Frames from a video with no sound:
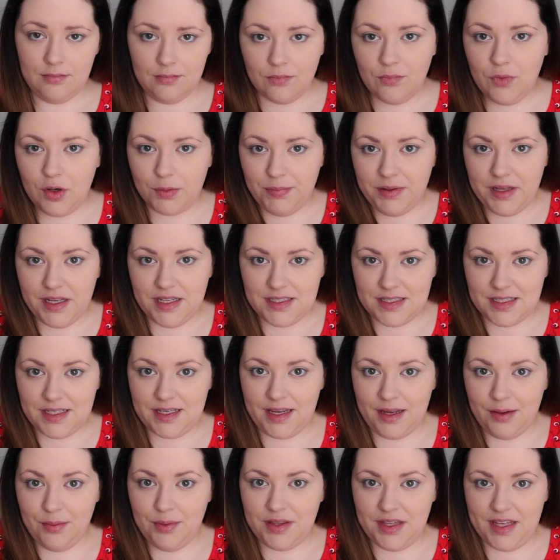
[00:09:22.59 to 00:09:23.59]

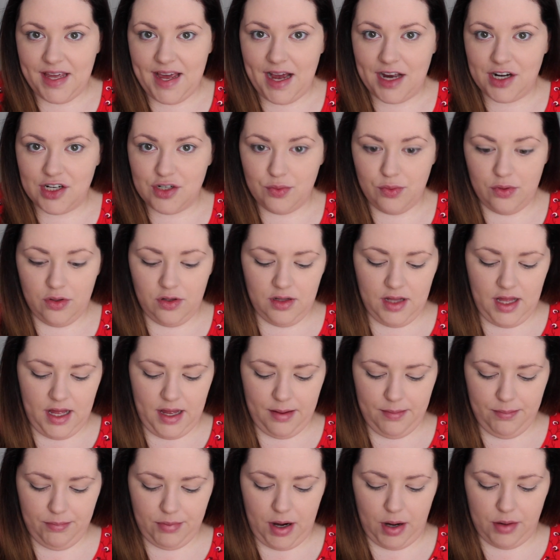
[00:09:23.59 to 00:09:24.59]
replacing it with the actual
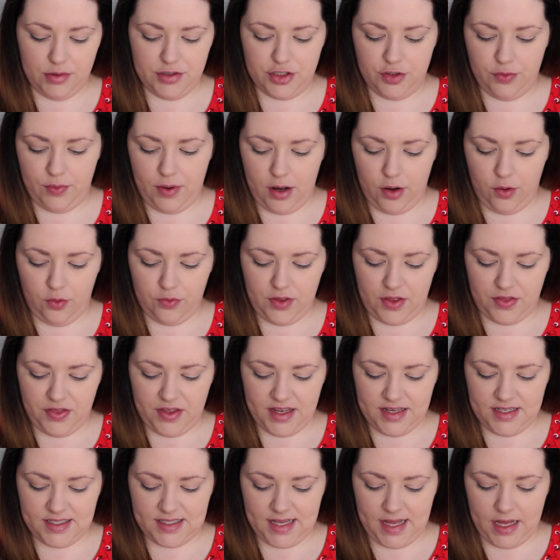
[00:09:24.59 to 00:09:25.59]
brow duo that
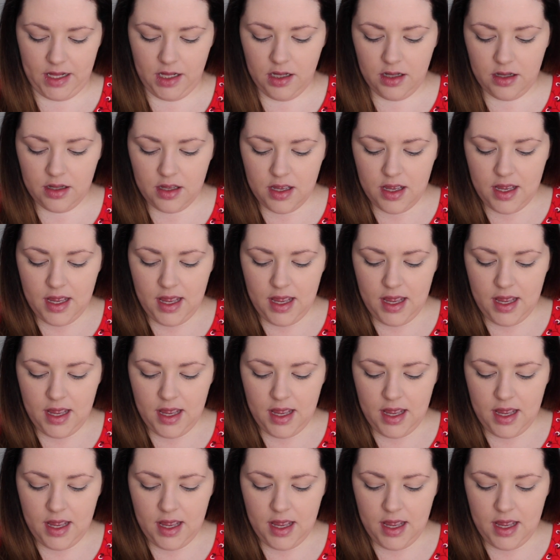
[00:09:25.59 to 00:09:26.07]
they sell.